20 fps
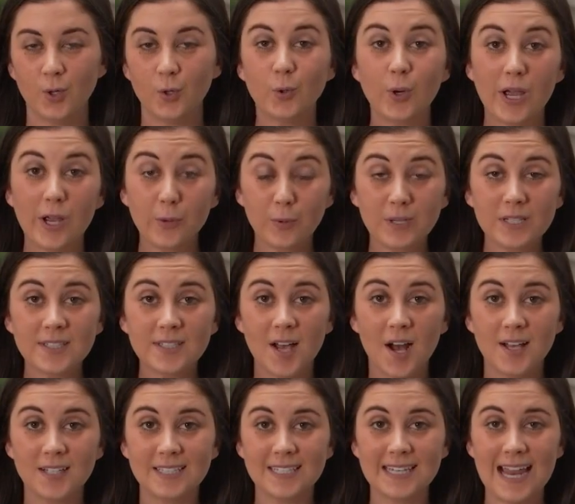Gregory's
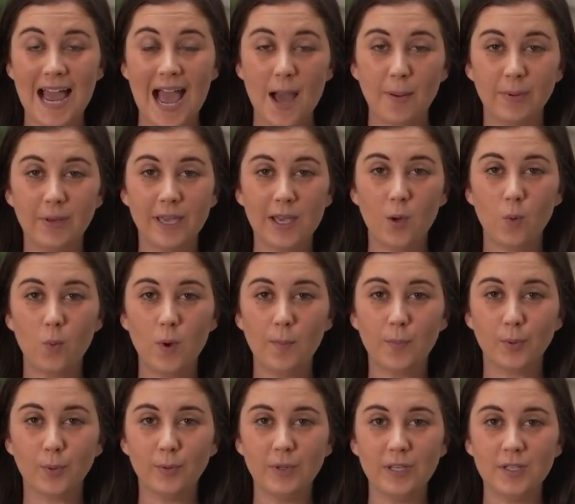cousin Abigail
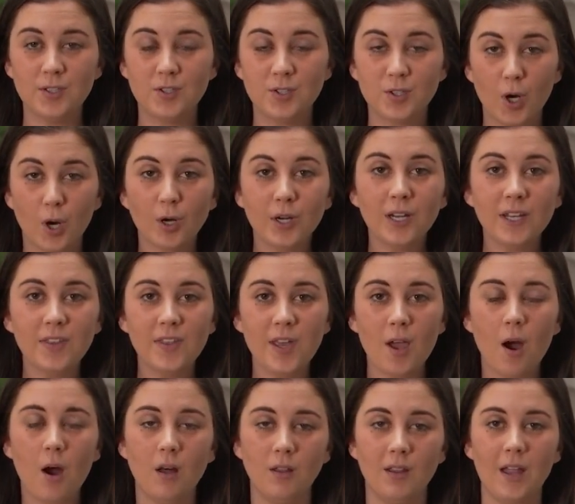Wimberly started the
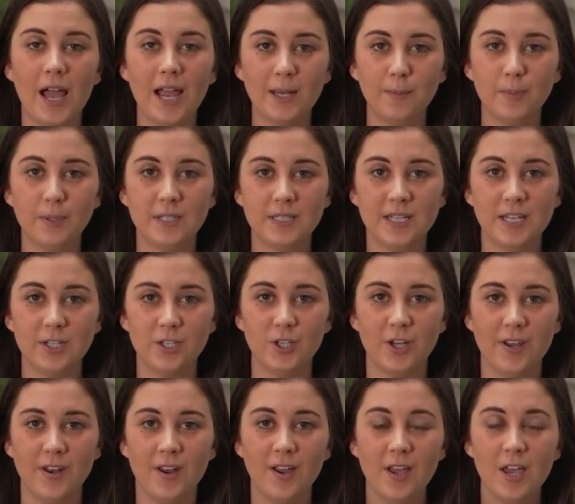online
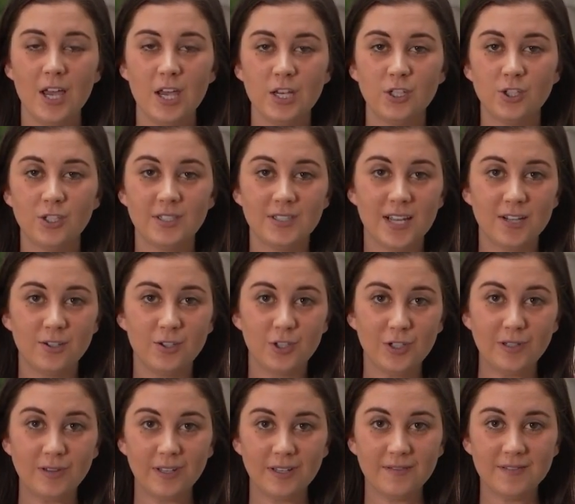petition. She said
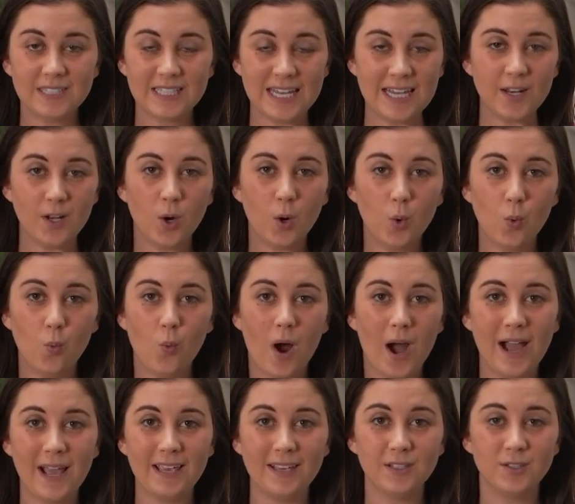she lives in
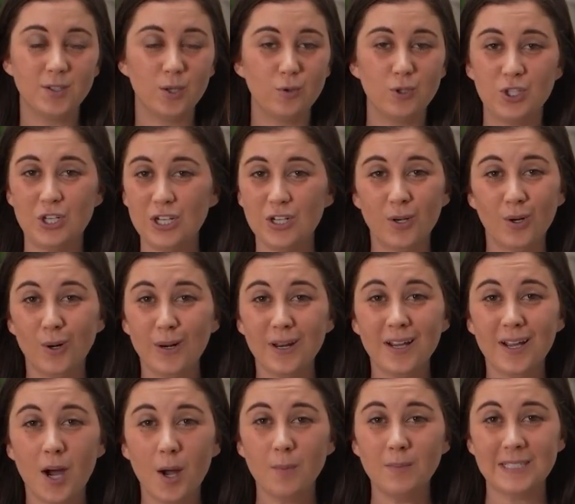Hawaii, so she
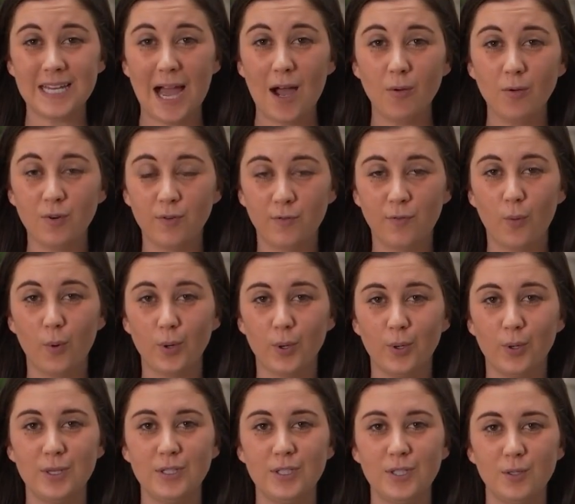couldn't come down to Fort
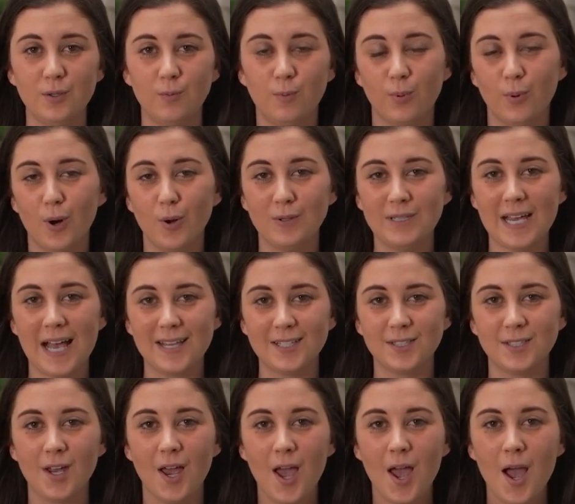Hood to
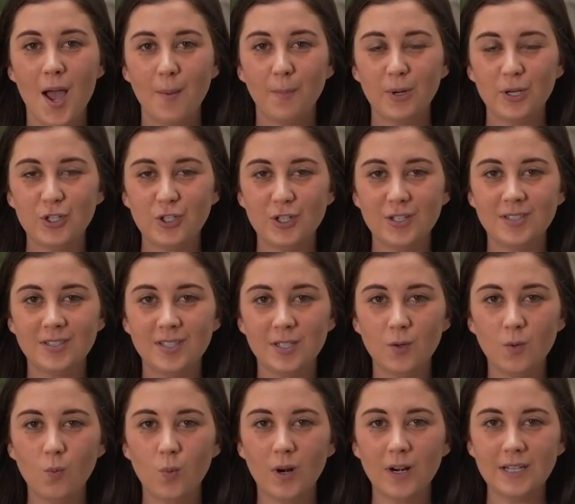protest, but she
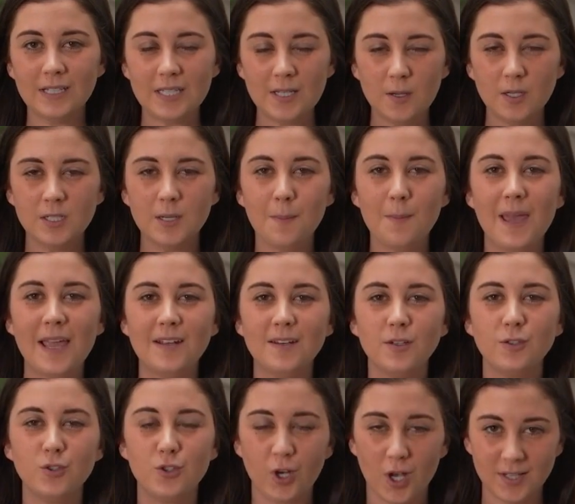still wanted to demand
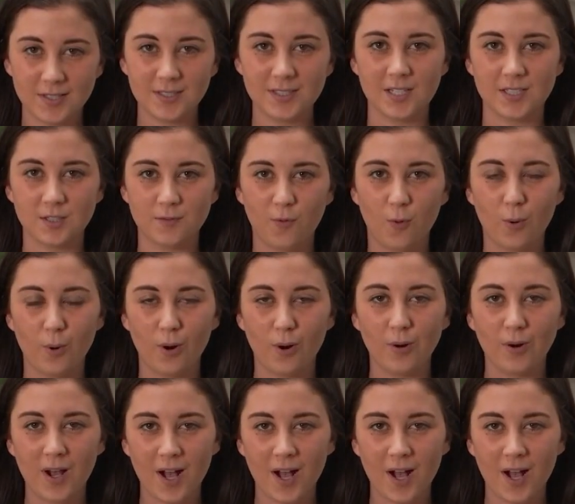justice for her